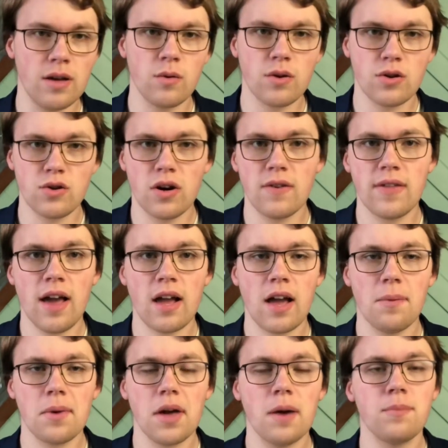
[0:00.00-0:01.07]
We'll go to all of that
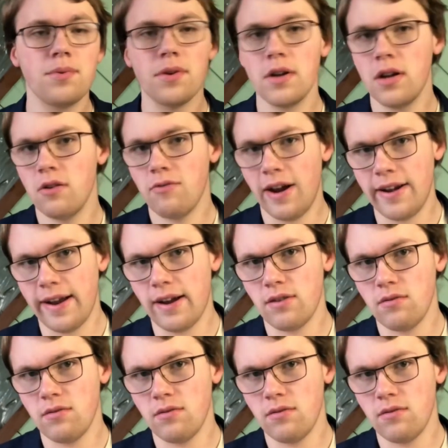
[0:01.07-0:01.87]
coming up right now.